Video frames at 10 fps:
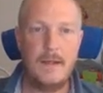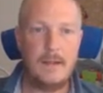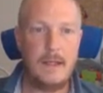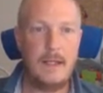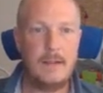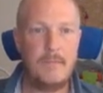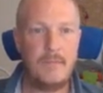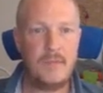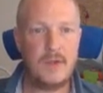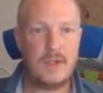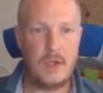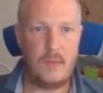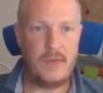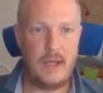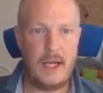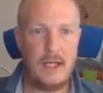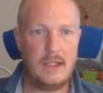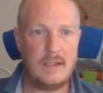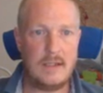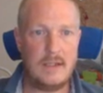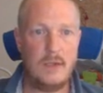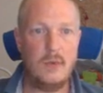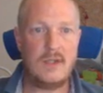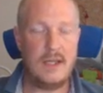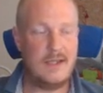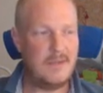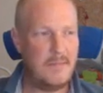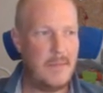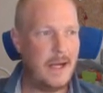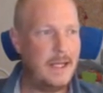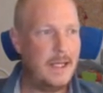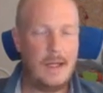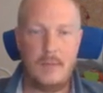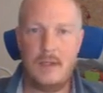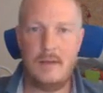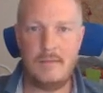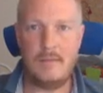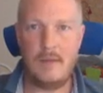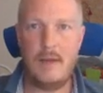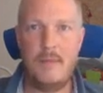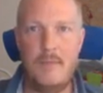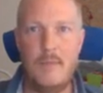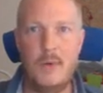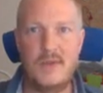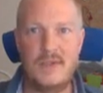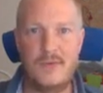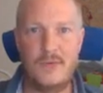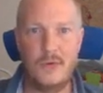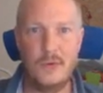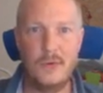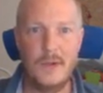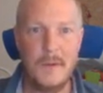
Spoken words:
Then something else as use case, money. I mean, most of you